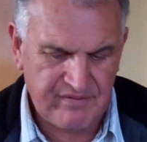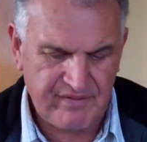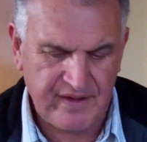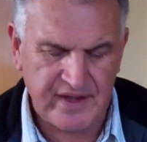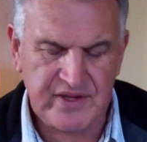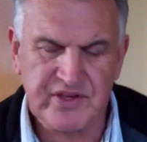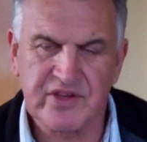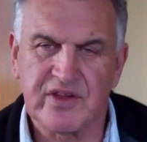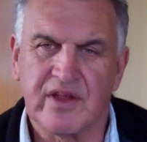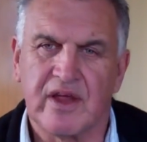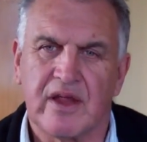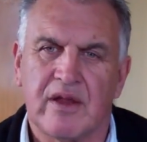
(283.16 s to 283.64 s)

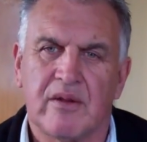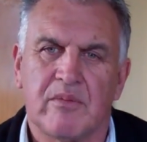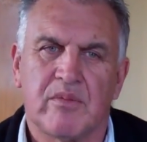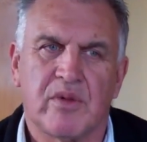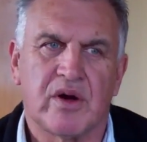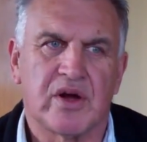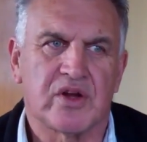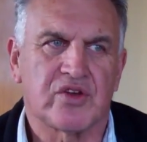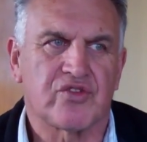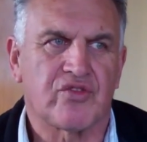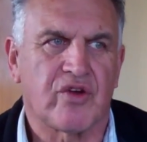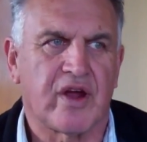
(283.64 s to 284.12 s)
fascinated
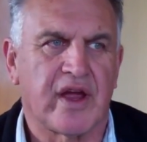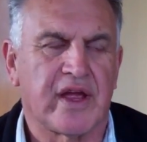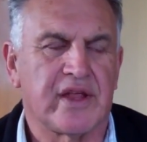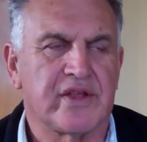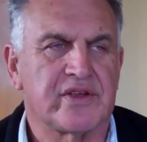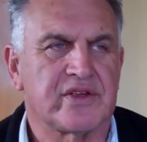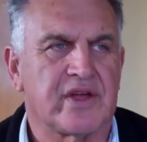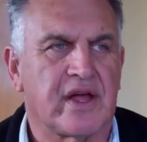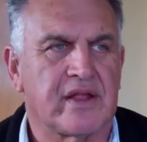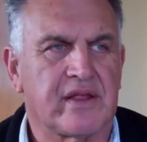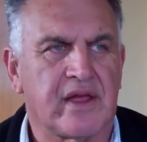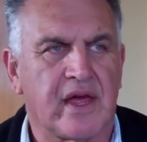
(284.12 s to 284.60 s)
by
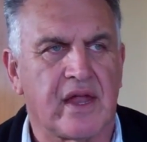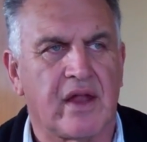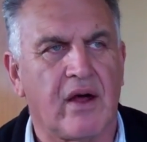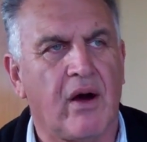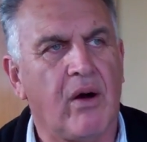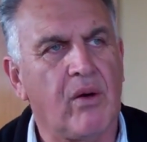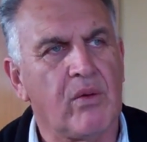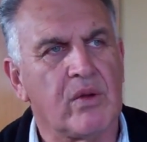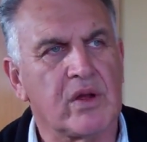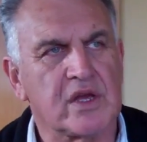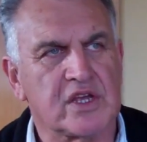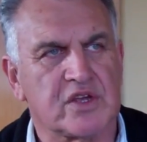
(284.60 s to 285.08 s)
trains, that
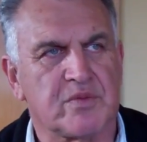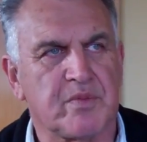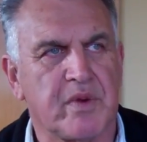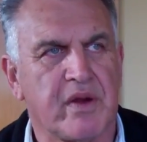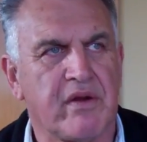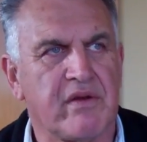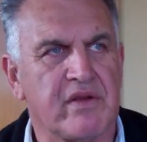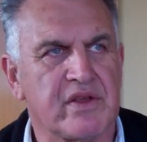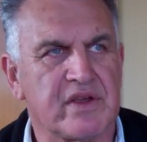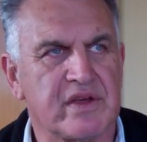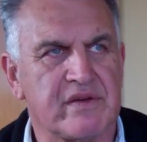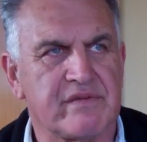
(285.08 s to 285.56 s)
whole
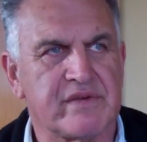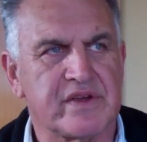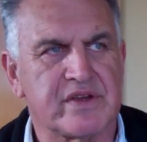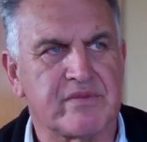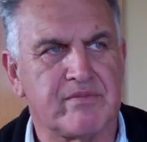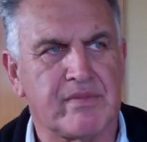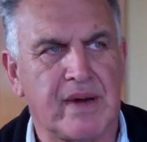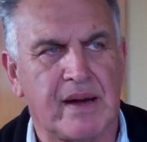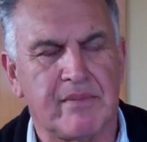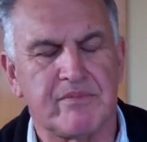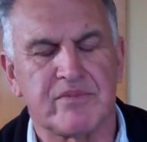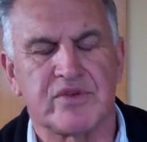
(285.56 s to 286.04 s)
experience of
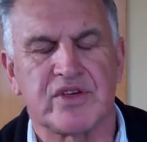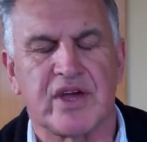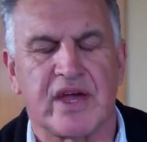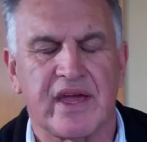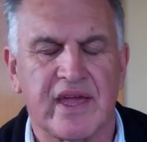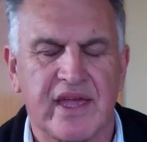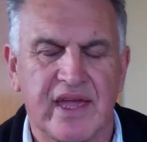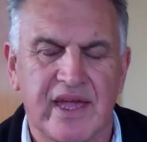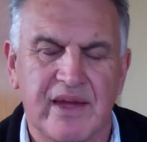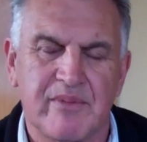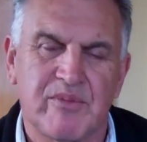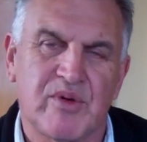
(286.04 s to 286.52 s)
his mum
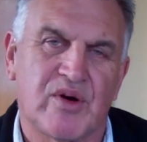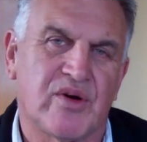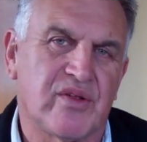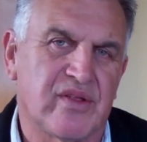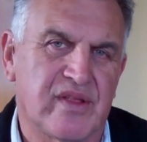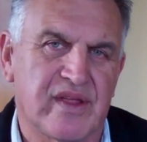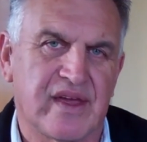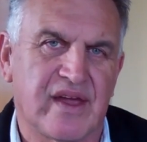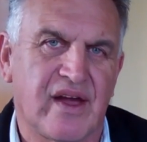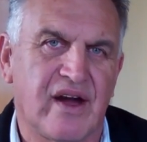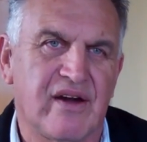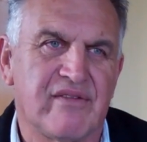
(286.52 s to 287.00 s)
taking him
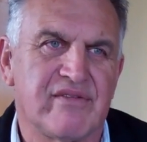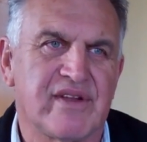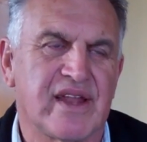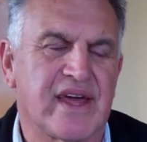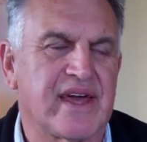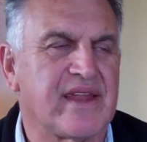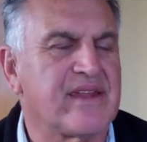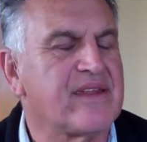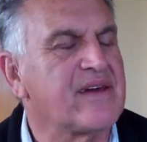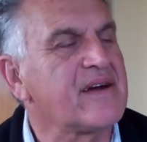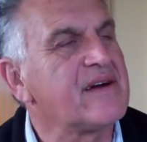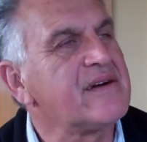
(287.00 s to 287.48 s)
on the
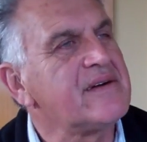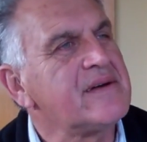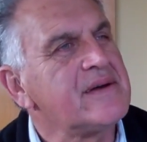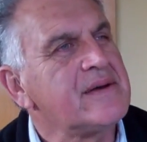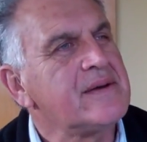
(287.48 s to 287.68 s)
Overlander